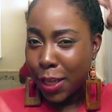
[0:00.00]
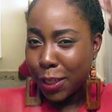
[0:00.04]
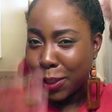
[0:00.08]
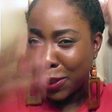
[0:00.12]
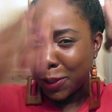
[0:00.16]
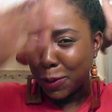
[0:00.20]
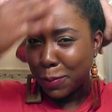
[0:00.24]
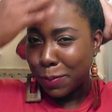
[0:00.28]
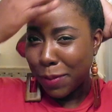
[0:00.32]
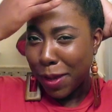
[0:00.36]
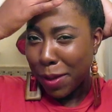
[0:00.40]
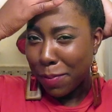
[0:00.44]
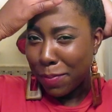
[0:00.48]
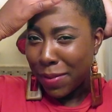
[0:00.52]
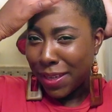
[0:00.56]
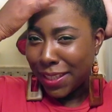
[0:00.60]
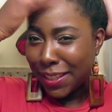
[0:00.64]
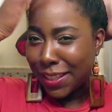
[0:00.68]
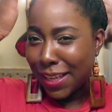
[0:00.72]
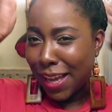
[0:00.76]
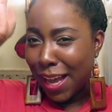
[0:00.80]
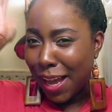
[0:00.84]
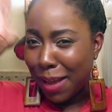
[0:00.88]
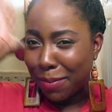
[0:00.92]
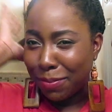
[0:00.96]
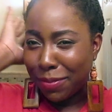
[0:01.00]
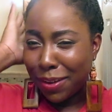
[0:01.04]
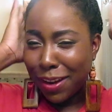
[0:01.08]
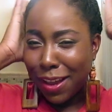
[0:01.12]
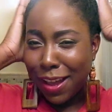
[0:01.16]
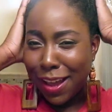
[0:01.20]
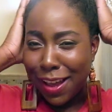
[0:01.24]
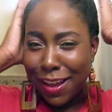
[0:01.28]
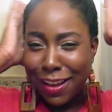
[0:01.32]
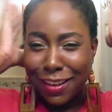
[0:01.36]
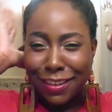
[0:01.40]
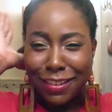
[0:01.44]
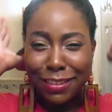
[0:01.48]
Don't mind my top
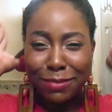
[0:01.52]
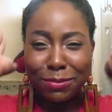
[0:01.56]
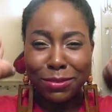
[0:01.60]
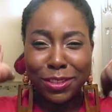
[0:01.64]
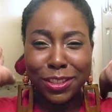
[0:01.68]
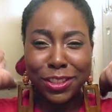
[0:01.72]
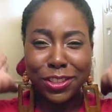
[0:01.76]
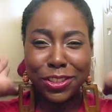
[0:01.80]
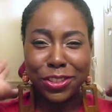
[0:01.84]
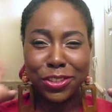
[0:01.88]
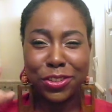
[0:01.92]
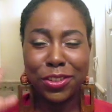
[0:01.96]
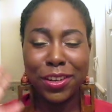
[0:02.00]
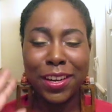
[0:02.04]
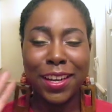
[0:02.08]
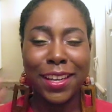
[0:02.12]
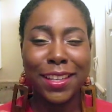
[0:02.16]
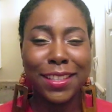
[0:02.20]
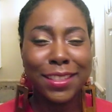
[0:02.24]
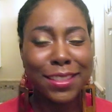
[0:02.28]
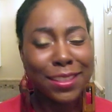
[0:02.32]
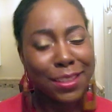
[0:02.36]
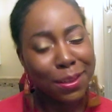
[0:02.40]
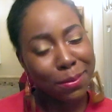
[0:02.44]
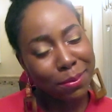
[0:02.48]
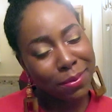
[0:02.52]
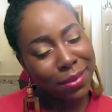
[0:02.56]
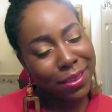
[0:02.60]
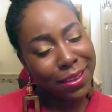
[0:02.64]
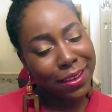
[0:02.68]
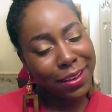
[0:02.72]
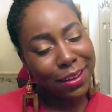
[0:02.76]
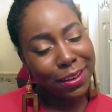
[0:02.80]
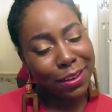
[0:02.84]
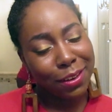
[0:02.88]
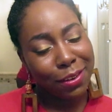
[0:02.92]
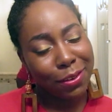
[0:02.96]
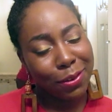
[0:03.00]
knot. I'm just trying
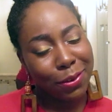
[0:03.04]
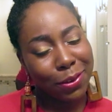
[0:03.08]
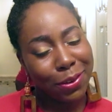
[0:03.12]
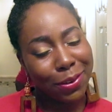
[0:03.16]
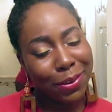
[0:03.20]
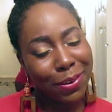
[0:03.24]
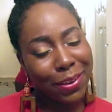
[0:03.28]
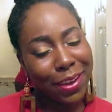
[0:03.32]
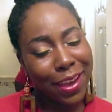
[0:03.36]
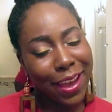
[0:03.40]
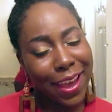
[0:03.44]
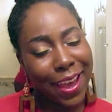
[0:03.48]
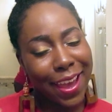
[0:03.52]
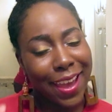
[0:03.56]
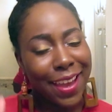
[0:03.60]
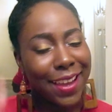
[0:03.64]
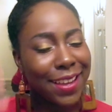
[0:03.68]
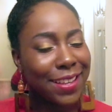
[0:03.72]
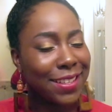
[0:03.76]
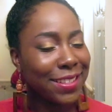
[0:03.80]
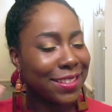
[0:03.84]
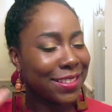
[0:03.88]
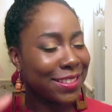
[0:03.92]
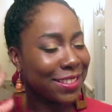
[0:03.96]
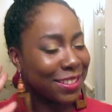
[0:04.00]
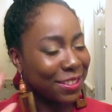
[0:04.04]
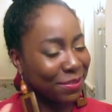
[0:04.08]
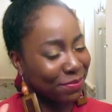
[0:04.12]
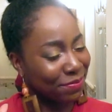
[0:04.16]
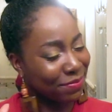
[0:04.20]
something new, you guys.